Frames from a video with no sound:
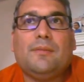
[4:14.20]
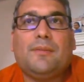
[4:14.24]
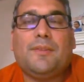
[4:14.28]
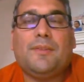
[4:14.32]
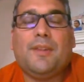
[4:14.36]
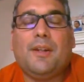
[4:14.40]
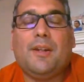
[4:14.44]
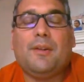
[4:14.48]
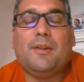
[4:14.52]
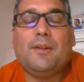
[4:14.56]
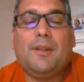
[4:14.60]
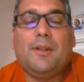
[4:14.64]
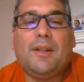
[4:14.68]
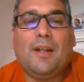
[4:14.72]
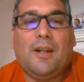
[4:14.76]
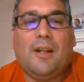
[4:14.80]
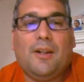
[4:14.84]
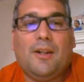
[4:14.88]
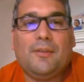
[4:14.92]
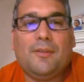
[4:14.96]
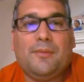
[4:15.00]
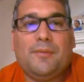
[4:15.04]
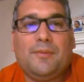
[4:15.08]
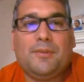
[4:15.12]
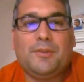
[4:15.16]
theory
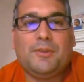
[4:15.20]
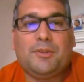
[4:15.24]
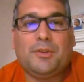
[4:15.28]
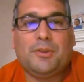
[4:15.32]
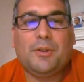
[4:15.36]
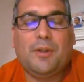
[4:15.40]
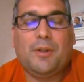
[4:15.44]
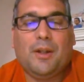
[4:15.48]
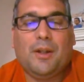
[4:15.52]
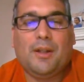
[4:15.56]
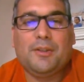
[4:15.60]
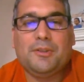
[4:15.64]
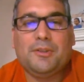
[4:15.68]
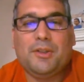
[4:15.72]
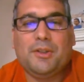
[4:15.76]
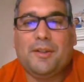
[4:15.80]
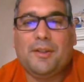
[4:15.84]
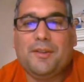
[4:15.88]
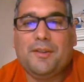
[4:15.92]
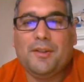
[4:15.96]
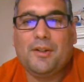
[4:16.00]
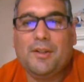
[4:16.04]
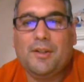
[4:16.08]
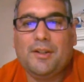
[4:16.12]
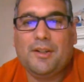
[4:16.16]
of trait
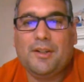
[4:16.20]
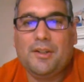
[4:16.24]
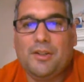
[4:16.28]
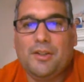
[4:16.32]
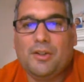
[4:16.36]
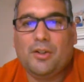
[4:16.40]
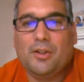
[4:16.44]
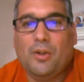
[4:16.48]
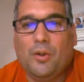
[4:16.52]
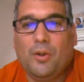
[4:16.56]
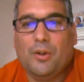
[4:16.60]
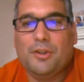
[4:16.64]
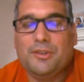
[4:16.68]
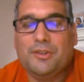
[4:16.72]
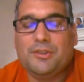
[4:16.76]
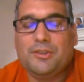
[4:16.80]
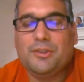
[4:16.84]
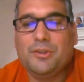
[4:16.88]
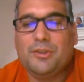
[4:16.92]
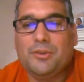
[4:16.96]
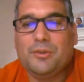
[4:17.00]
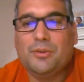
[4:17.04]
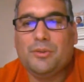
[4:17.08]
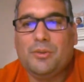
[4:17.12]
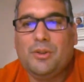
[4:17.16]
theory that you're going
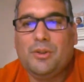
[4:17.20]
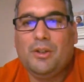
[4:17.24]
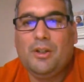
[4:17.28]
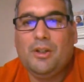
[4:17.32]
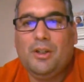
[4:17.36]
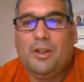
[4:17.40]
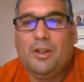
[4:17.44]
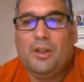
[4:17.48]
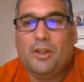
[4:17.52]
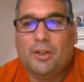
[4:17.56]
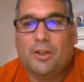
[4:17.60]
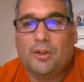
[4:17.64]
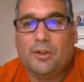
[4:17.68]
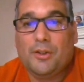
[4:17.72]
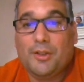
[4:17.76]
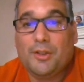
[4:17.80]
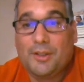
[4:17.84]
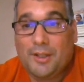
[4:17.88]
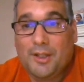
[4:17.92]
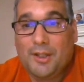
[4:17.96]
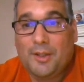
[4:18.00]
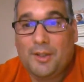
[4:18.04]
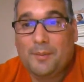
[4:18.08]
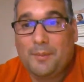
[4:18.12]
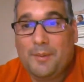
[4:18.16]
to learn a
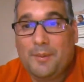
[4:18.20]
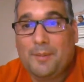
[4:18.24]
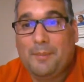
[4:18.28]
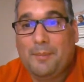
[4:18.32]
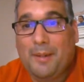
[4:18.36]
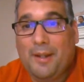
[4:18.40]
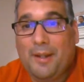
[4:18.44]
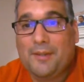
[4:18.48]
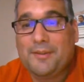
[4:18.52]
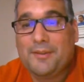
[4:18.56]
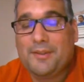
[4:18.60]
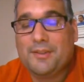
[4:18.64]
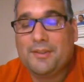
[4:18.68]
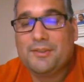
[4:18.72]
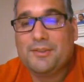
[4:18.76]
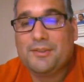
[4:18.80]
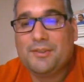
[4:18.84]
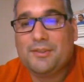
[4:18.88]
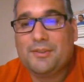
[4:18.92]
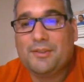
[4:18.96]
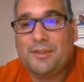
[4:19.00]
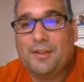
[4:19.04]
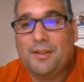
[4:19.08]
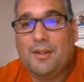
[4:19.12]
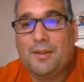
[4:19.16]
little bit about
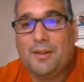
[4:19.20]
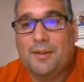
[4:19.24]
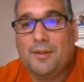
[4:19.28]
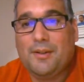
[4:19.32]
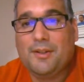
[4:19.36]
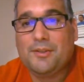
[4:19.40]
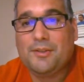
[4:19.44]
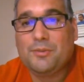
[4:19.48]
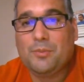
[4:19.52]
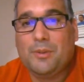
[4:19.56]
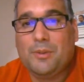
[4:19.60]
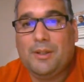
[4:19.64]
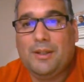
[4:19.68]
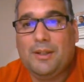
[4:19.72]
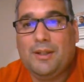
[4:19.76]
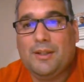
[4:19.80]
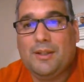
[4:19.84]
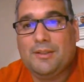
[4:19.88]
this week.